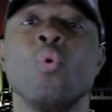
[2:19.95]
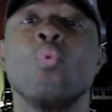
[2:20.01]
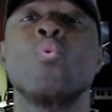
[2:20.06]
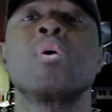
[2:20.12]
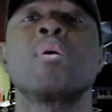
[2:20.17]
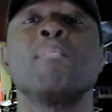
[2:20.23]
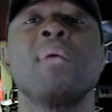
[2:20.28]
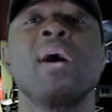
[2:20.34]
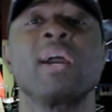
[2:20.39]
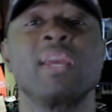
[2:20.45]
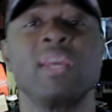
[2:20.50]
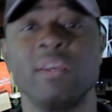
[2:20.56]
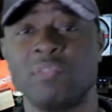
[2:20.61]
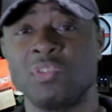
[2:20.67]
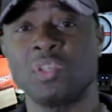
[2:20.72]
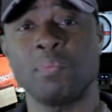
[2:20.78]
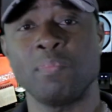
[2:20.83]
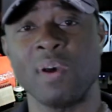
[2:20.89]
where my
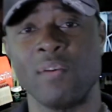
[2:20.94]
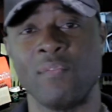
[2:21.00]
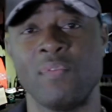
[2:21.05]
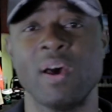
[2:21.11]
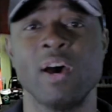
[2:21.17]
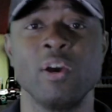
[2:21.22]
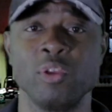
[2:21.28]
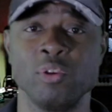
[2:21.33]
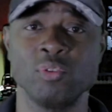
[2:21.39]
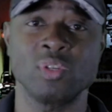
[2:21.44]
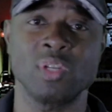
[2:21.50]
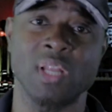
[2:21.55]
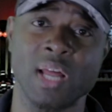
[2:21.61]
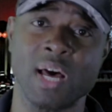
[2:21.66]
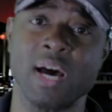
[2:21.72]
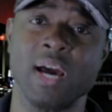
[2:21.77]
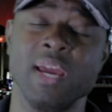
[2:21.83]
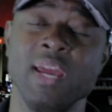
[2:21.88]
gifts and my values
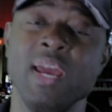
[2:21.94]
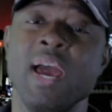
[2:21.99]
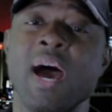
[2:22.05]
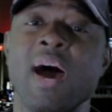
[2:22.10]
lie,